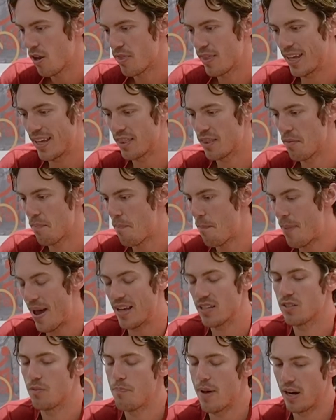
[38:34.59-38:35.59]
They get the
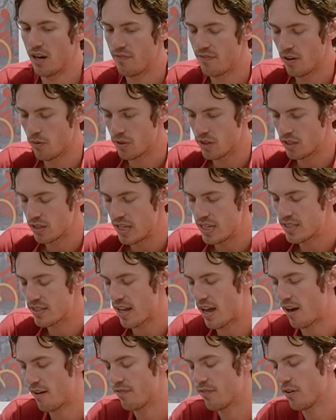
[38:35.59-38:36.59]
best benefit with the least
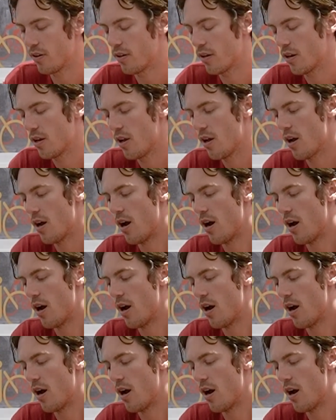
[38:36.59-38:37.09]
effort.